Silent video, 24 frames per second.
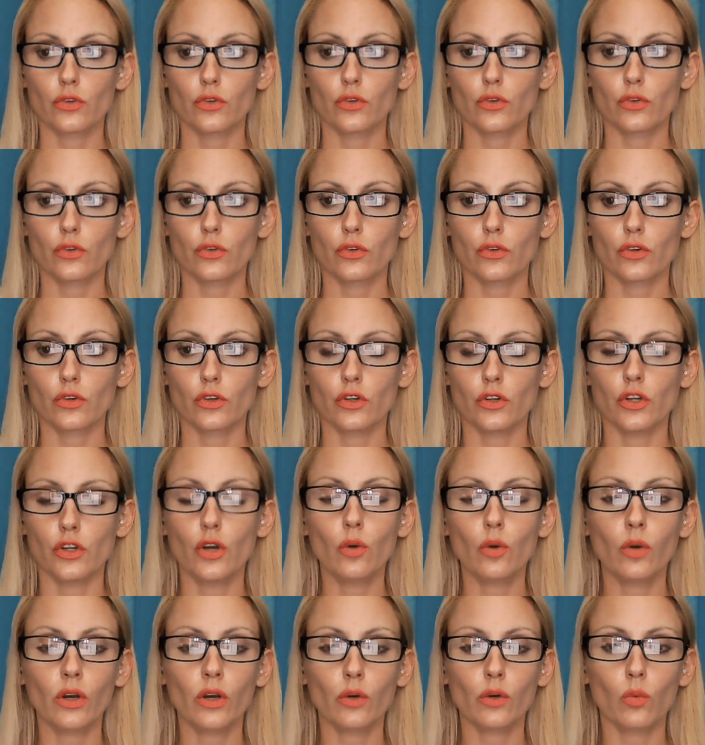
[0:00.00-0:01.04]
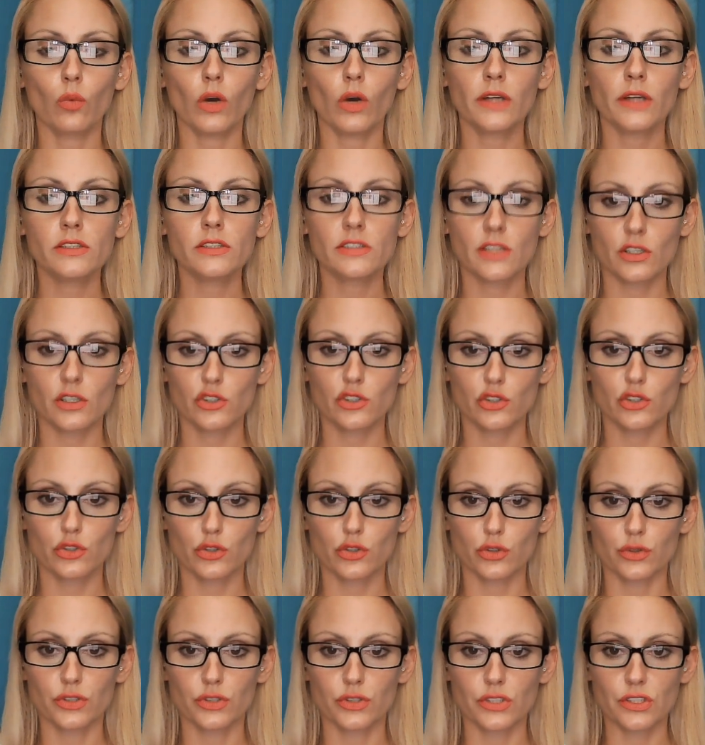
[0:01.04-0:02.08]
No one wants us to
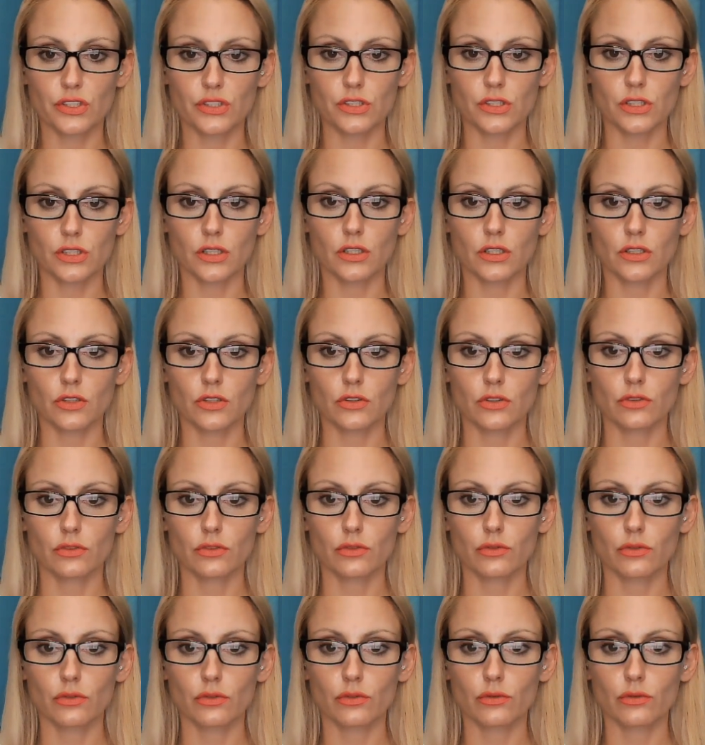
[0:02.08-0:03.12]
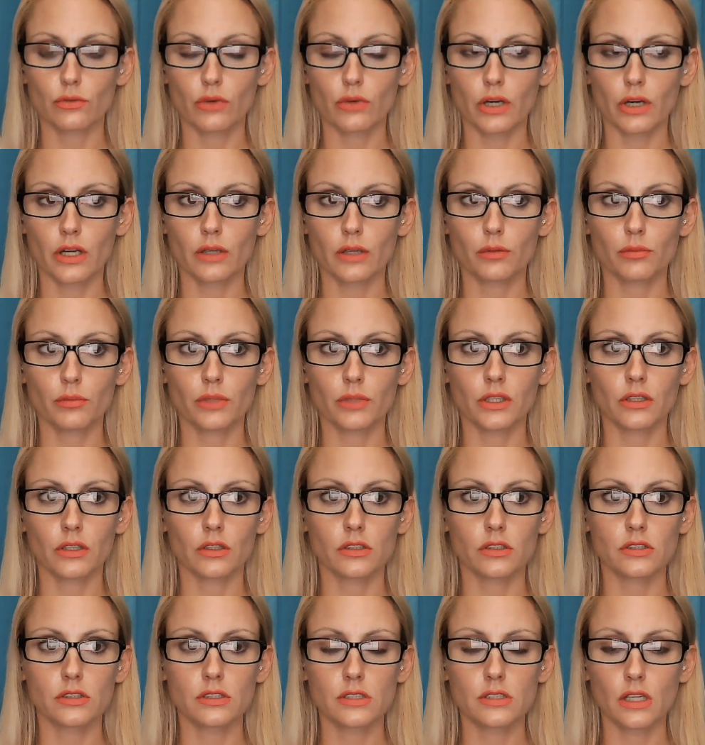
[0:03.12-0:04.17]
secede, right?
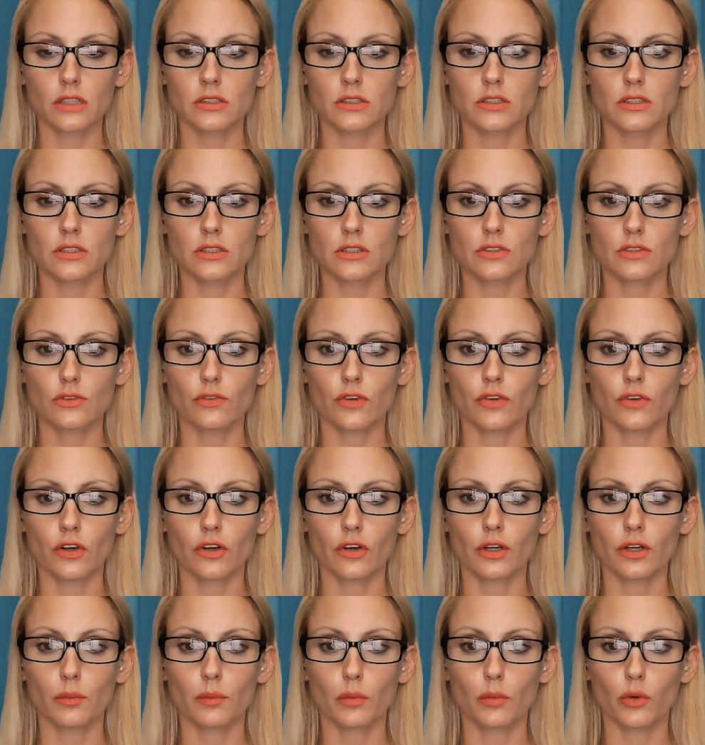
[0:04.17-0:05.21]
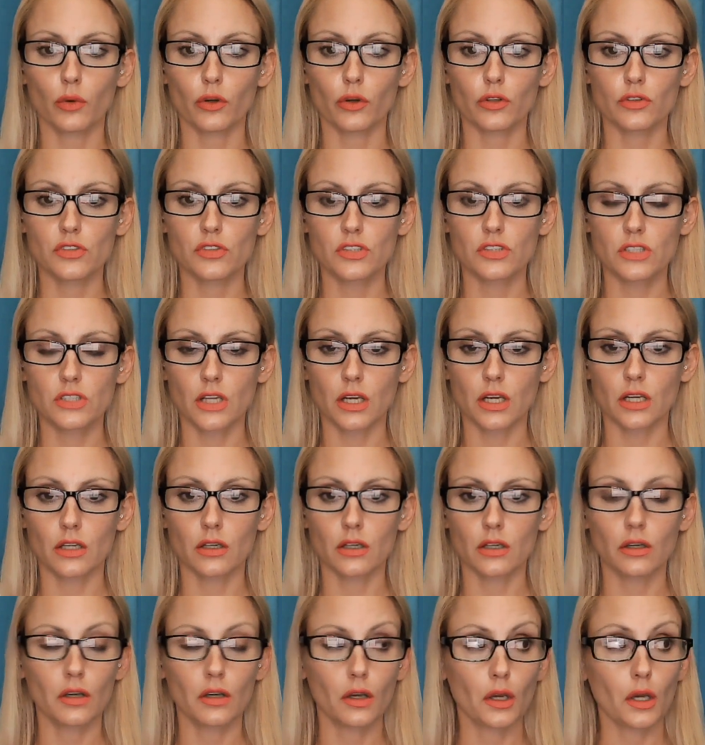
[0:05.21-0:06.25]
Because Texas is a very important state.
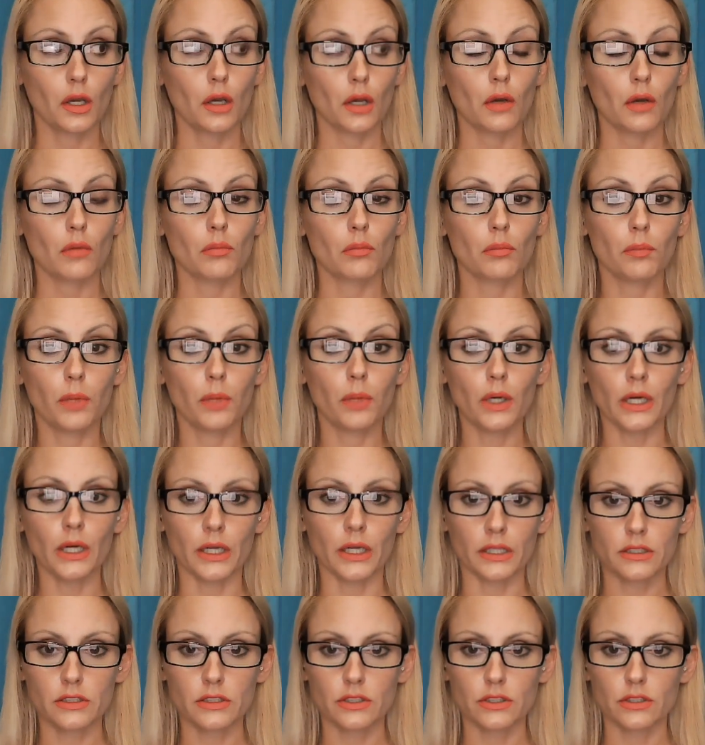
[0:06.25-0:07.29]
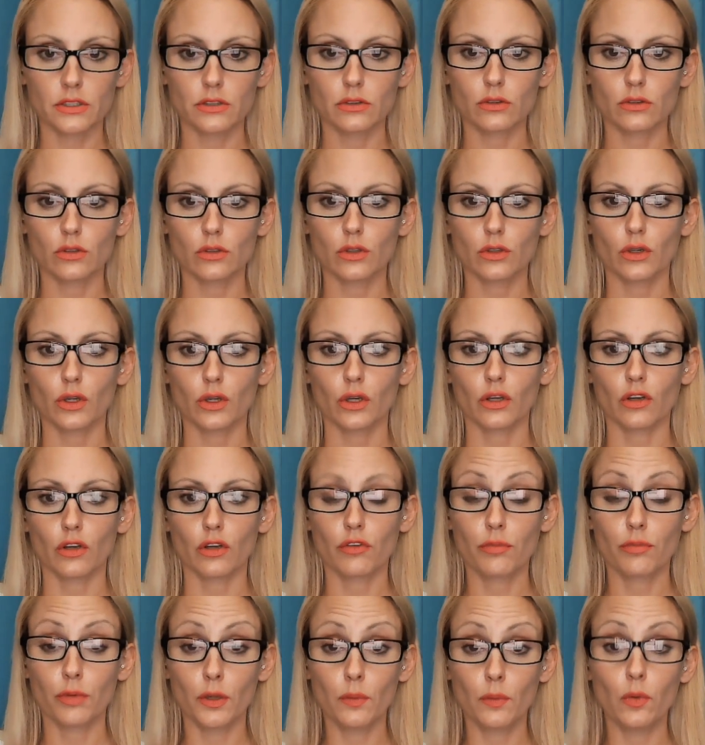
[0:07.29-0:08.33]
But if
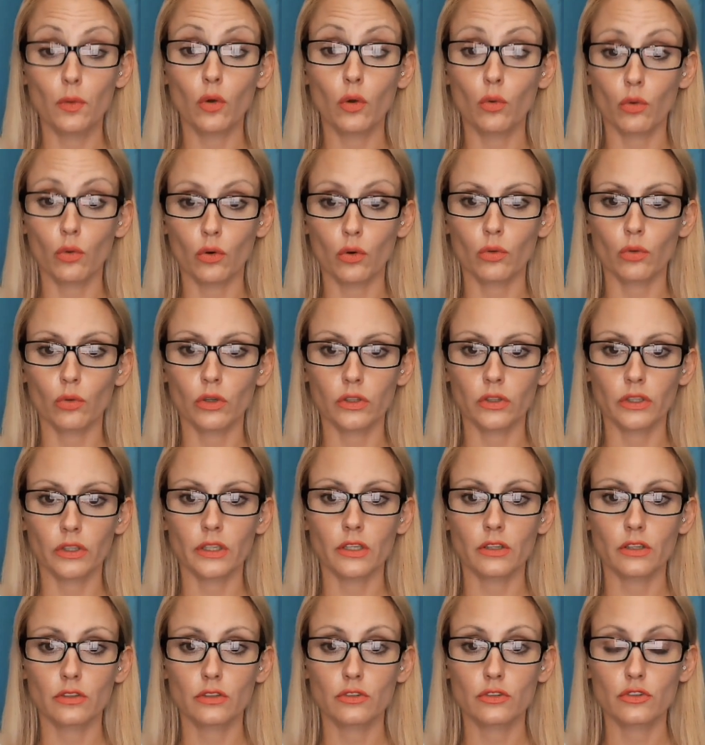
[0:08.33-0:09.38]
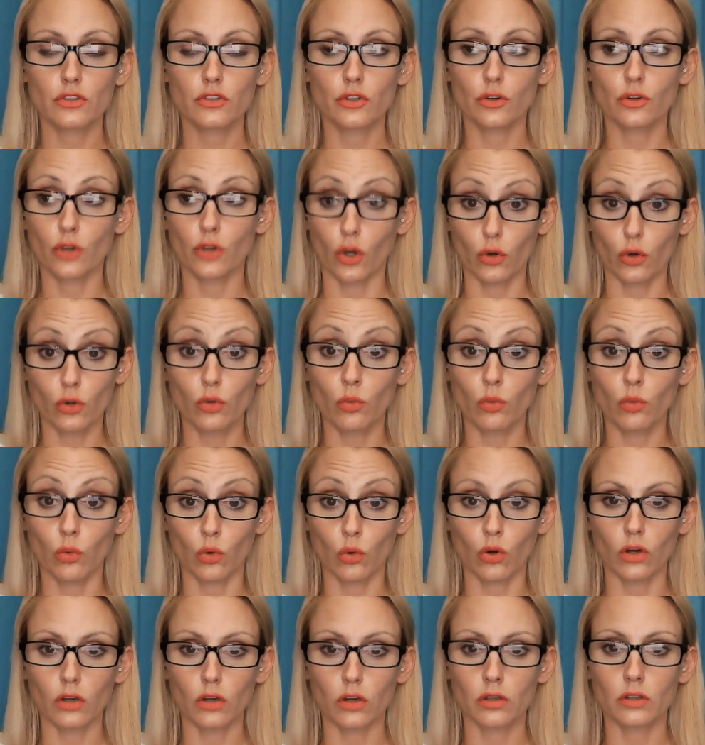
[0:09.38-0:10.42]
people were willing to go to
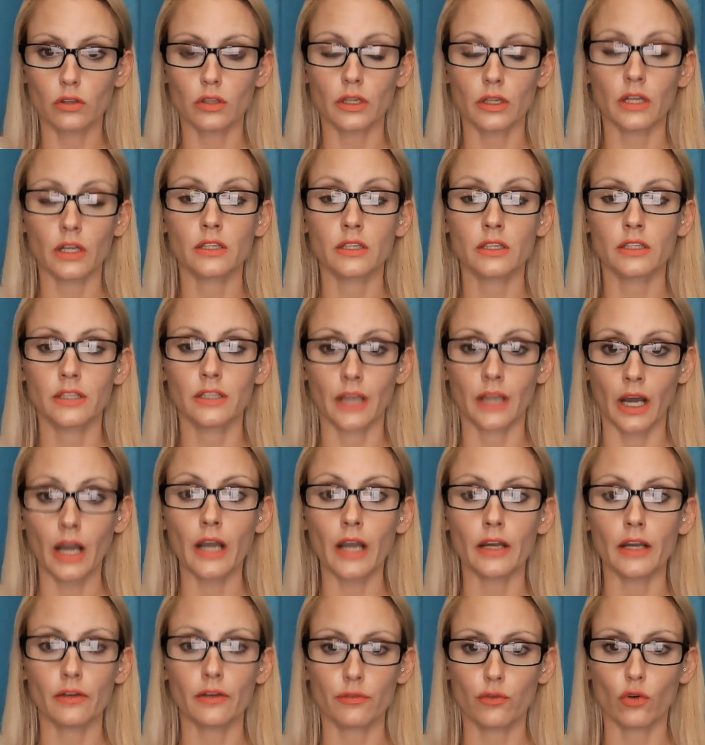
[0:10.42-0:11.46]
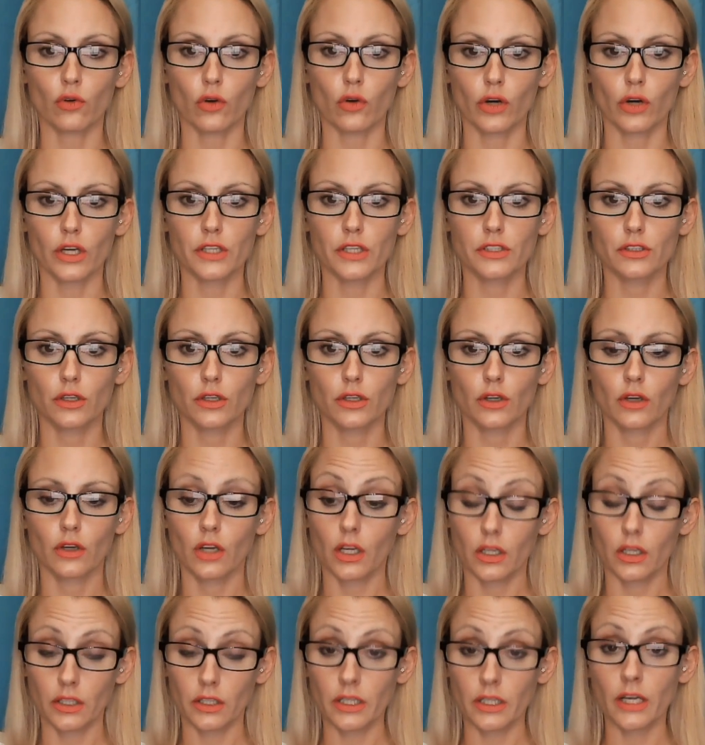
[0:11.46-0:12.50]
war and die for it,
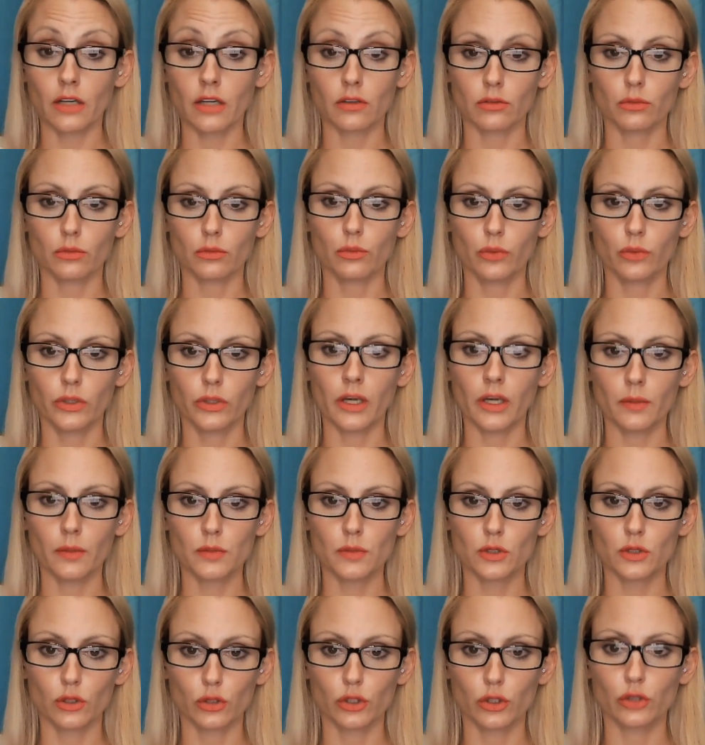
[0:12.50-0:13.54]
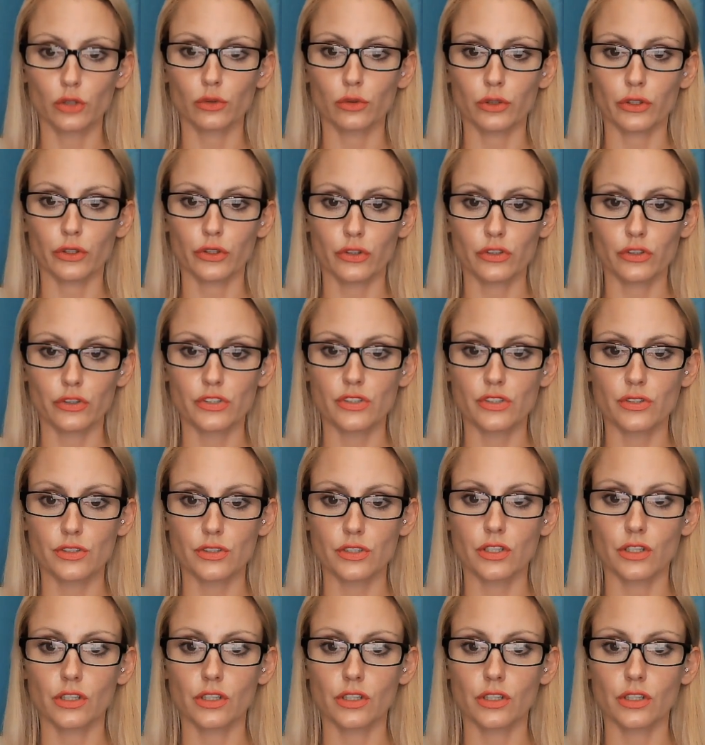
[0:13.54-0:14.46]
yeah, we absolutely could secede.